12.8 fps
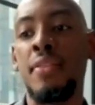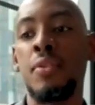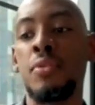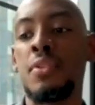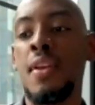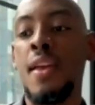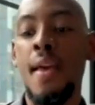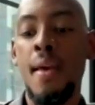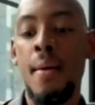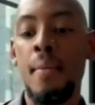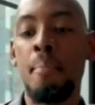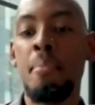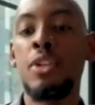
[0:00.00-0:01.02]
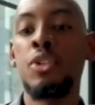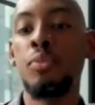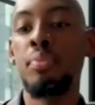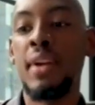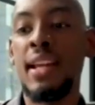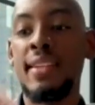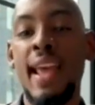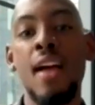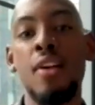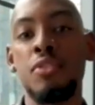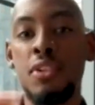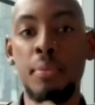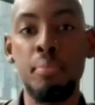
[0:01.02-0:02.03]
I had those mental
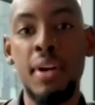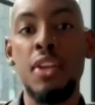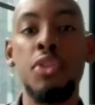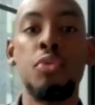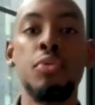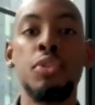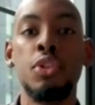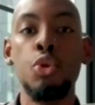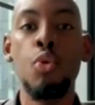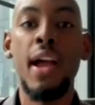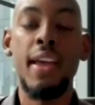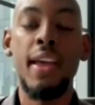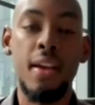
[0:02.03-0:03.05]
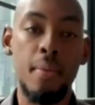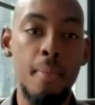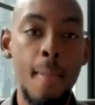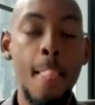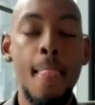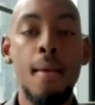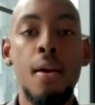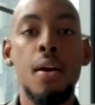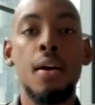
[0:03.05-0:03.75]
breakdowns to break through to who I am.